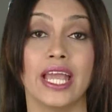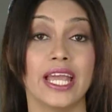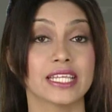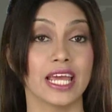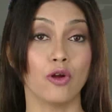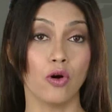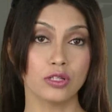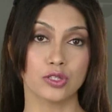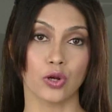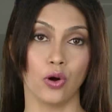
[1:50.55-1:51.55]
It can
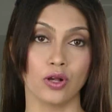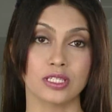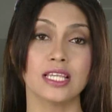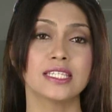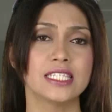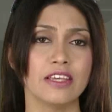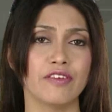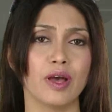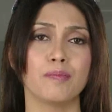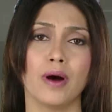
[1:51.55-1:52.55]
also cause a
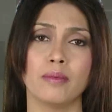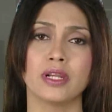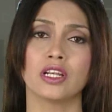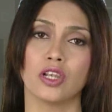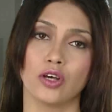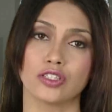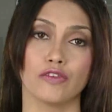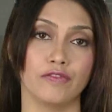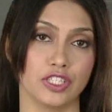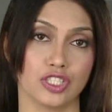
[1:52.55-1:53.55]
severe permanent loss
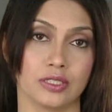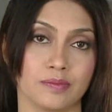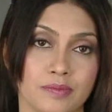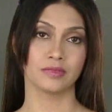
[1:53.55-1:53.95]
of vision.